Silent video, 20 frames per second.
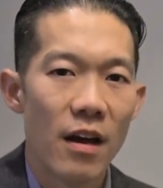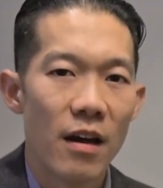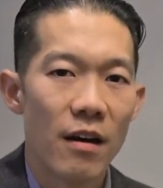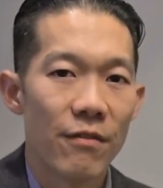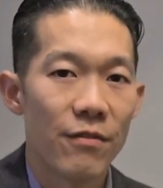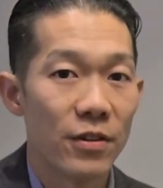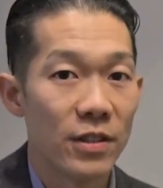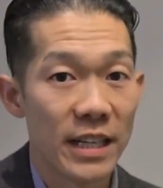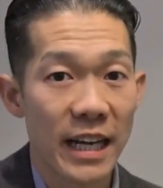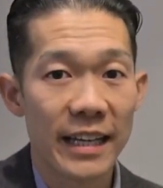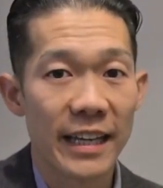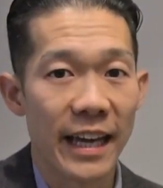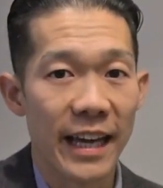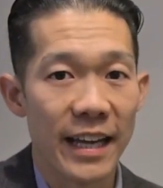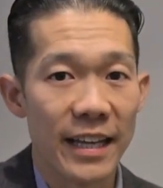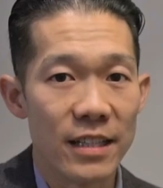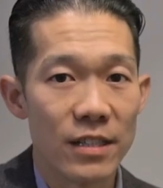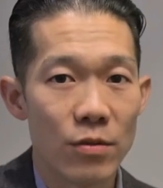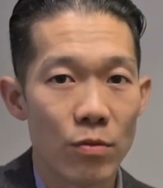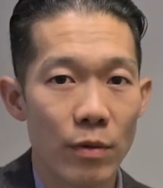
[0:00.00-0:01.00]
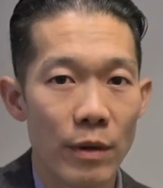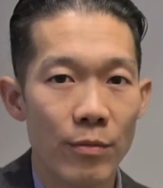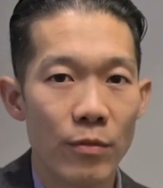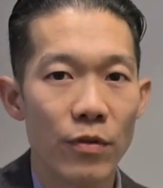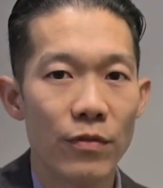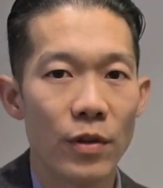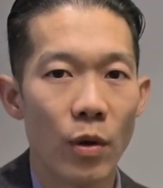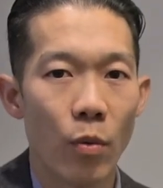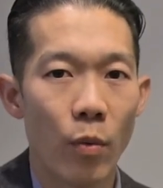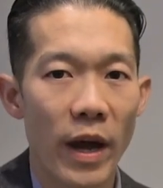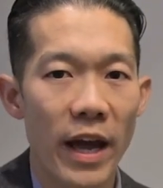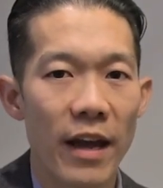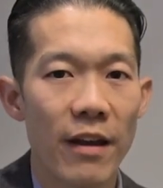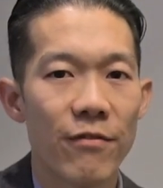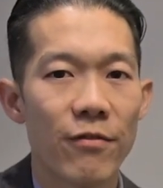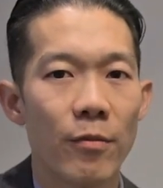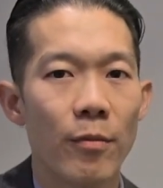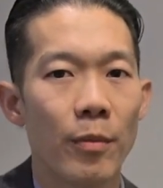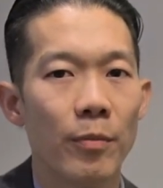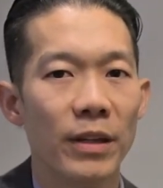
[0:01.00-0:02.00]
For decades, we moved away
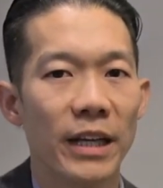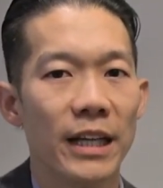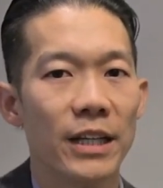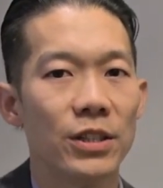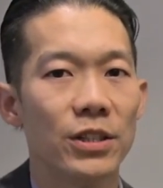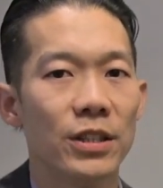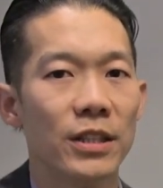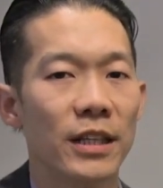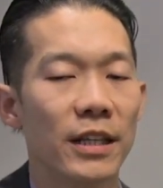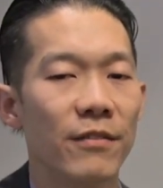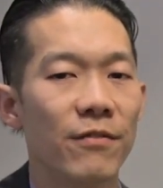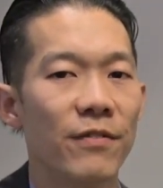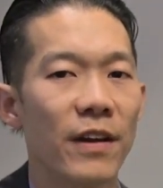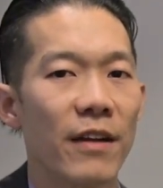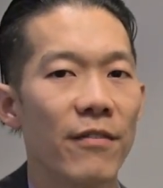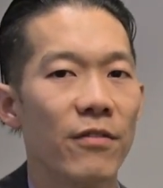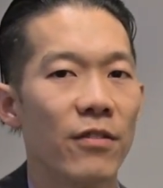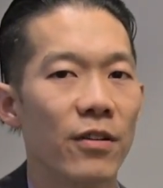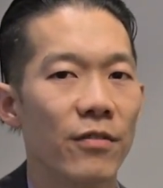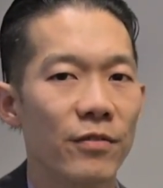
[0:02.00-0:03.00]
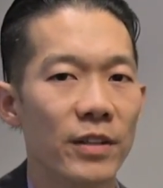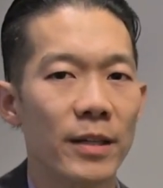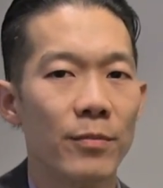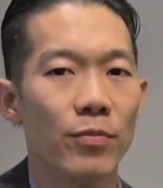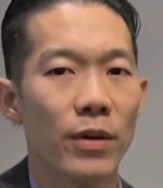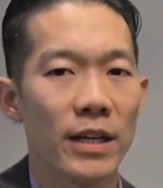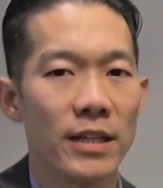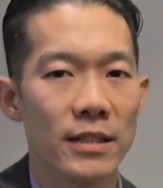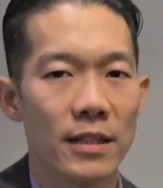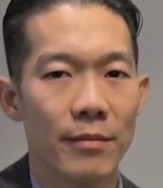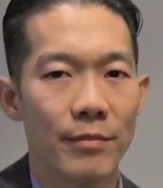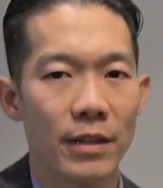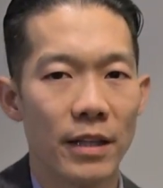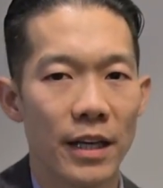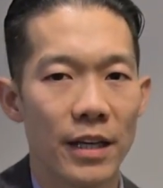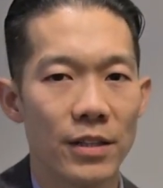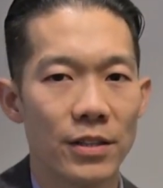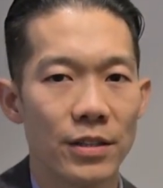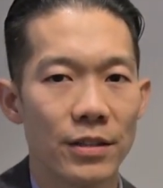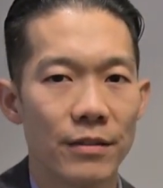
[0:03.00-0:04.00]
from ablation in favor of deep brain
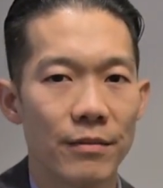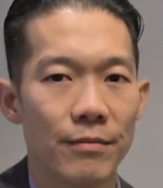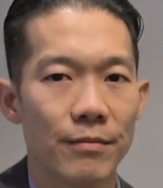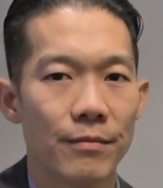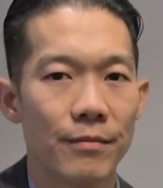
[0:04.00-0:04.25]
stimulation.